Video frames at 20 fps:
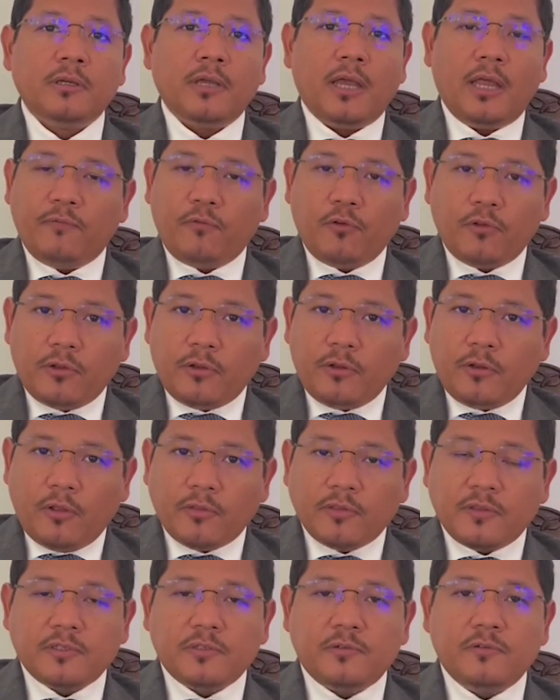and for the
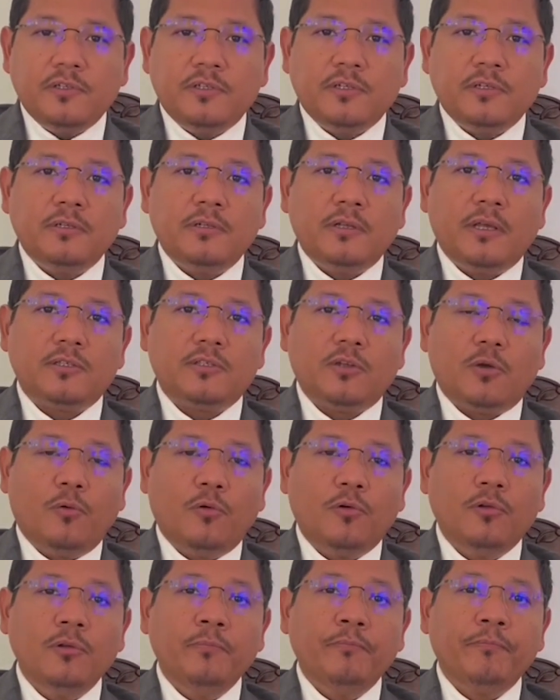northeast region as a
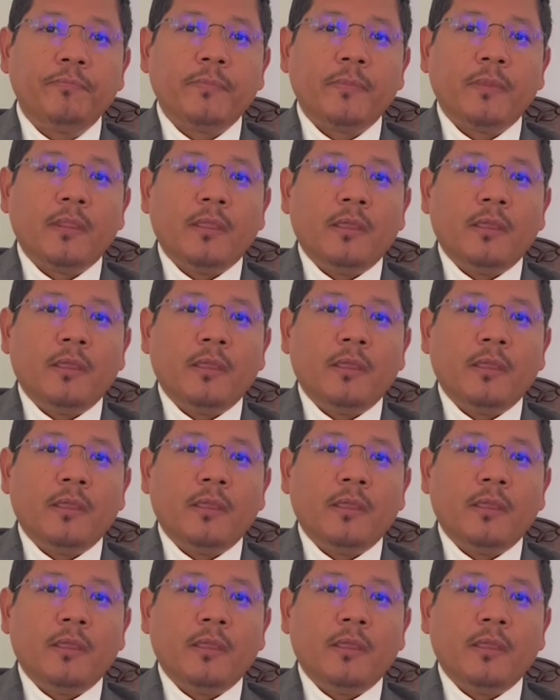whole,